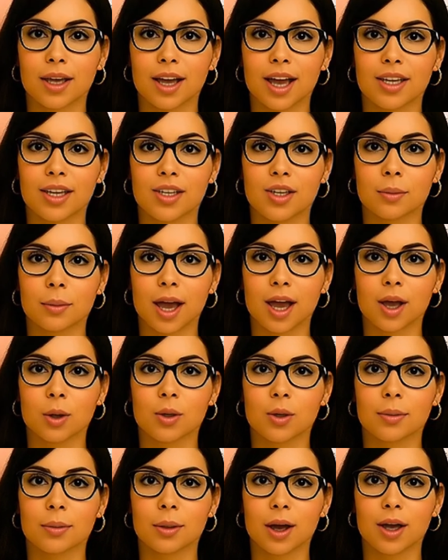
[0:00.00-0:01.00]
Ishmael
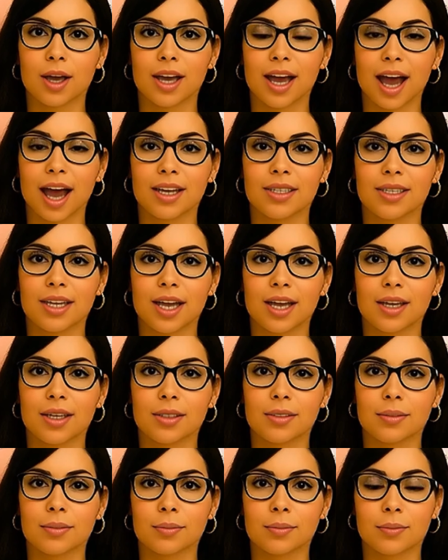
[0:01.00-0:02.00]
was mocking Isaac.
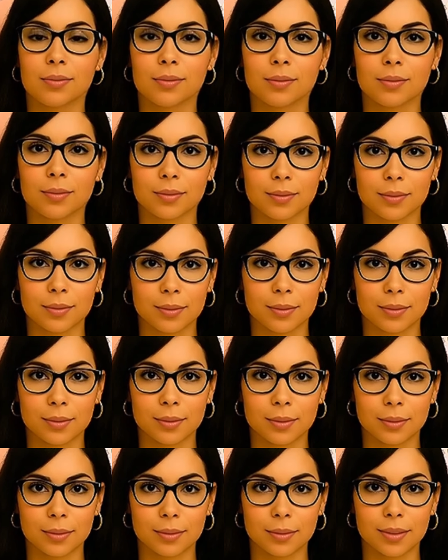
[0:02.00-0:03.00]

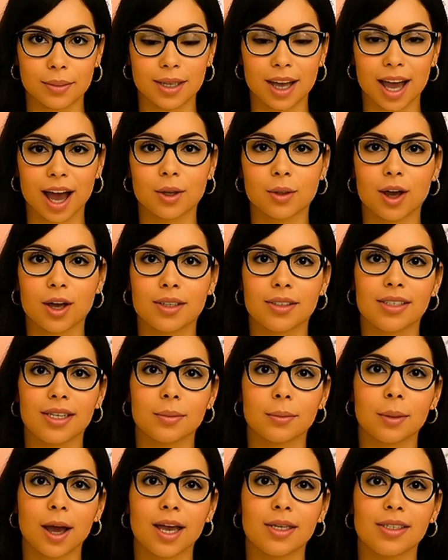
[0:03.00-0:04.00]
Sarah
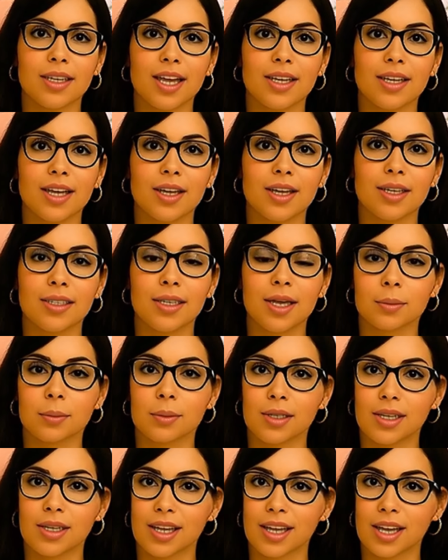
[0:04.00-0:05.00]
demanded them
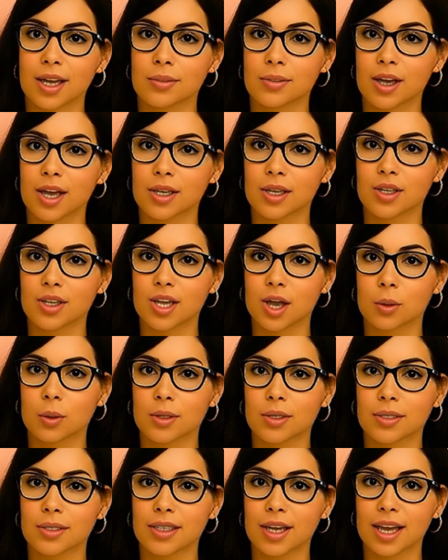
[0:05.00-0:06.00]
to leave. She
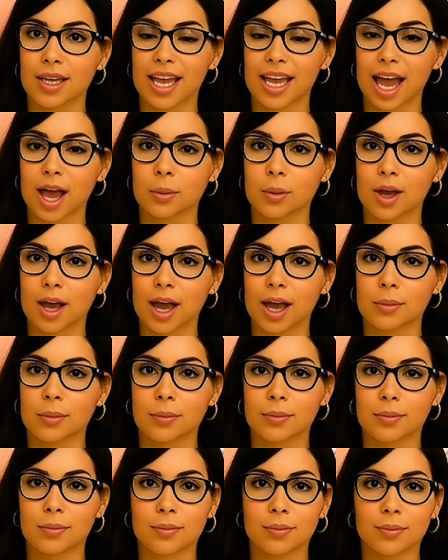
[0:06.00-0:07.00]
was telling
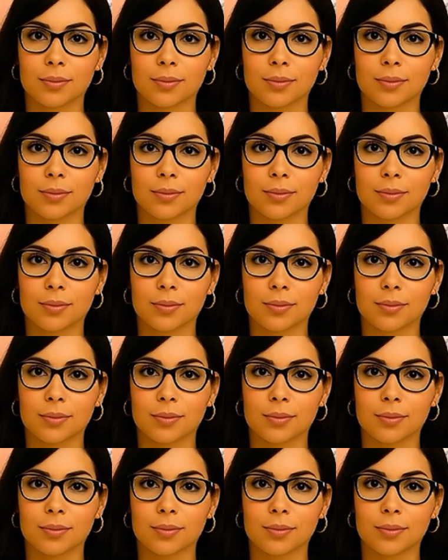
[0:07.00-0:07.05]
Abraham